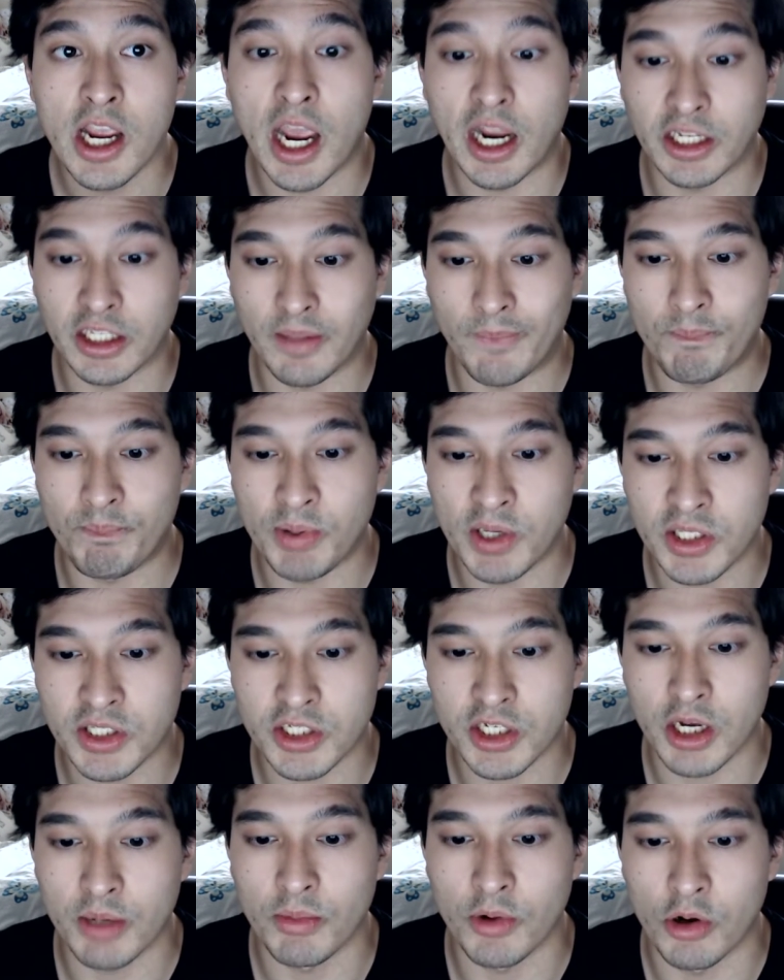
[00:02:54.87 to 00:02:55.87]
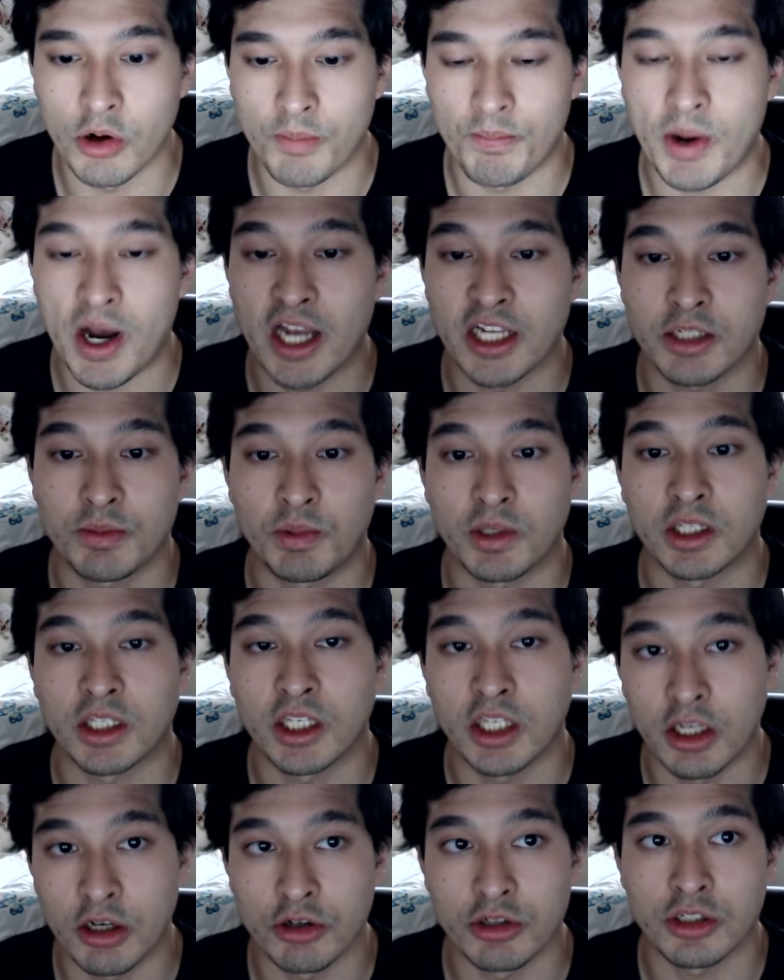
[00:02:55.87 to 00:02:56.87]
and he beats up or possibly
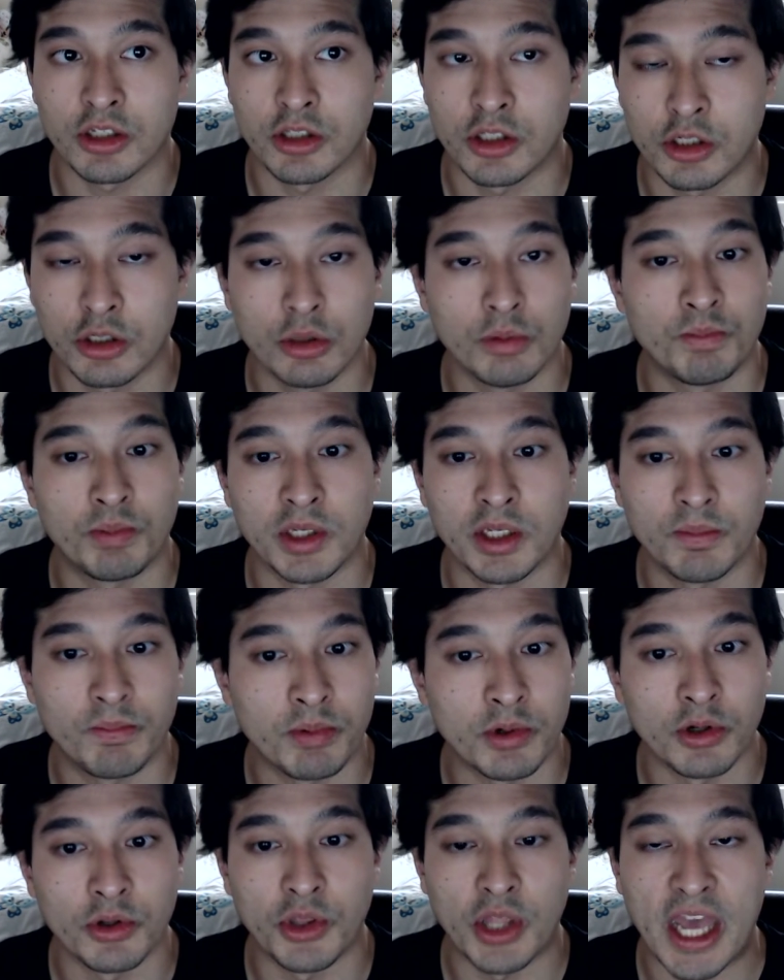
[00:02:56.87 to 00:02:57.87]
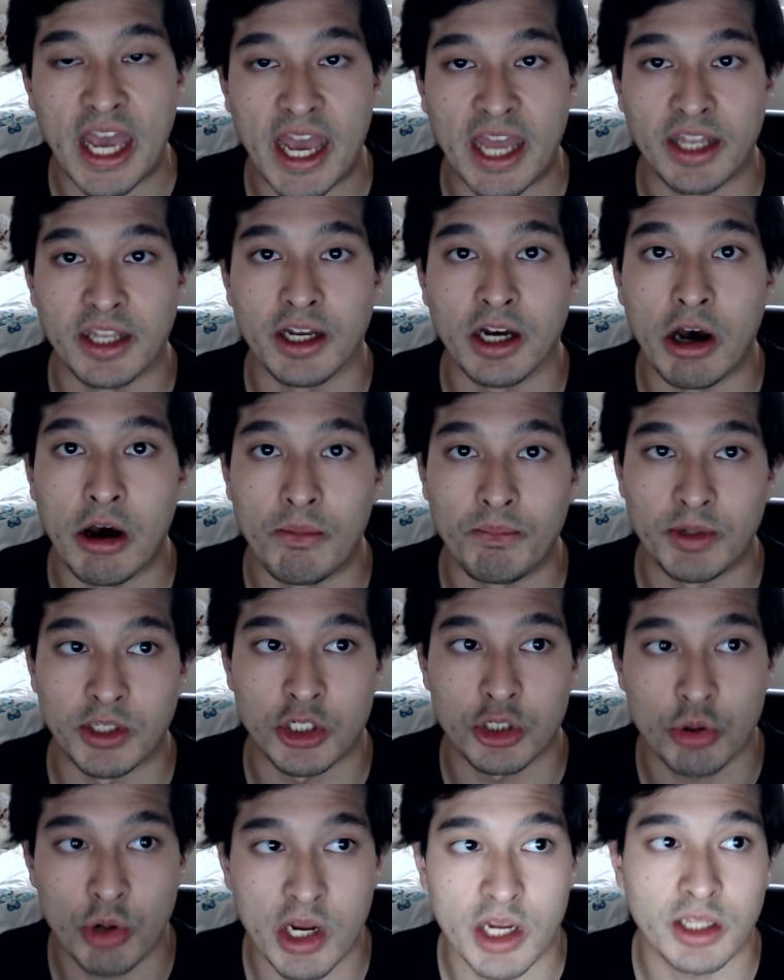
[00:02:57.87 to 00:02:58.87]
kills the two people that um,
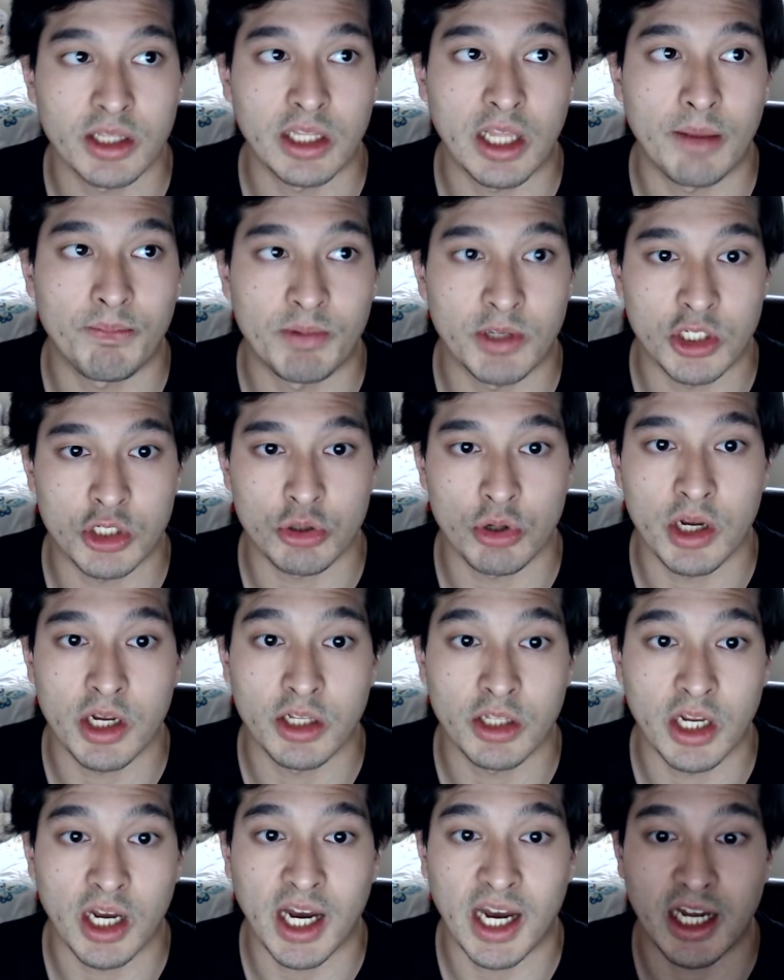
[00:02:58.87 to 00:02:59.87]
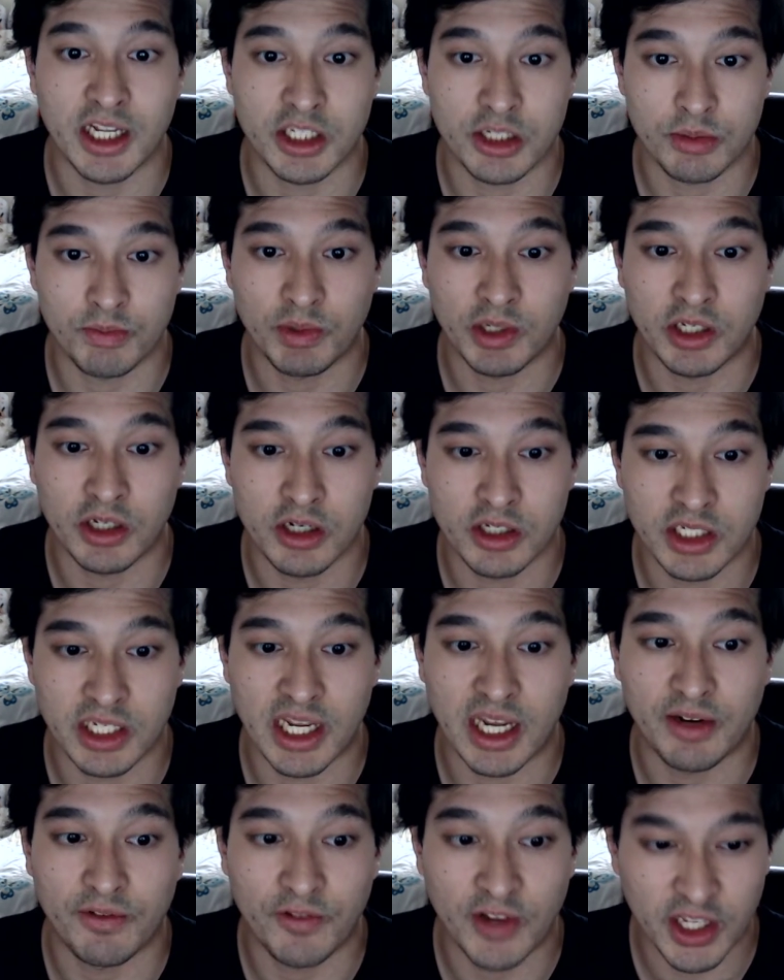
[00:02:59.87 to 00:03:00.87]
betrayed that betrayed Hatz, because he
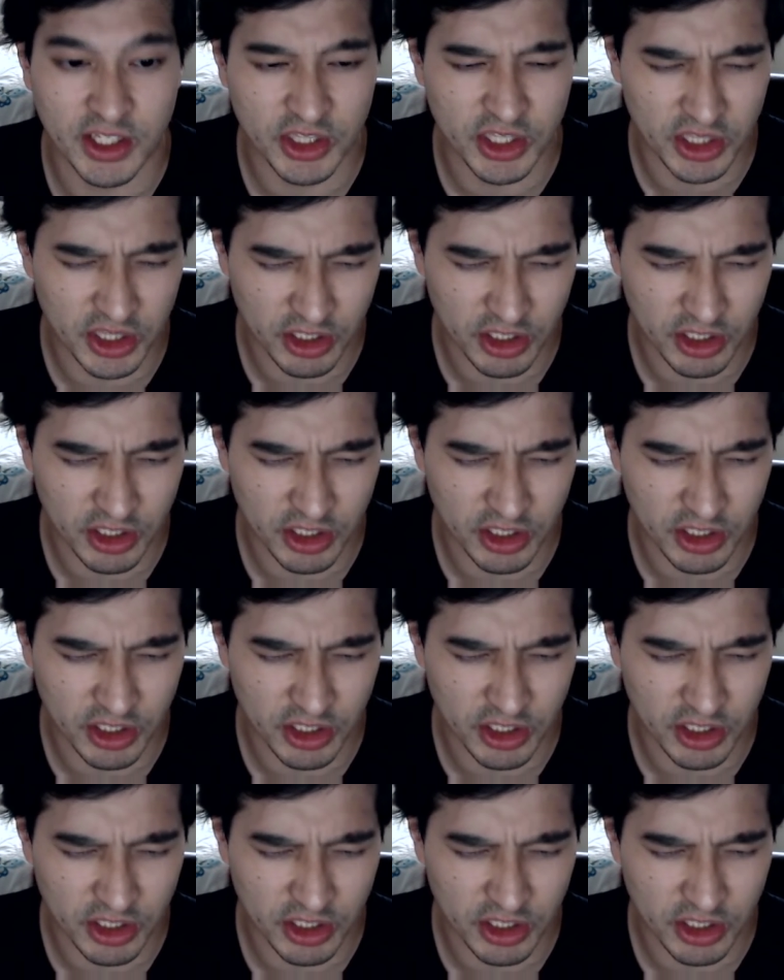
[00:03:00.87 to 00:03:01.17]
had faith in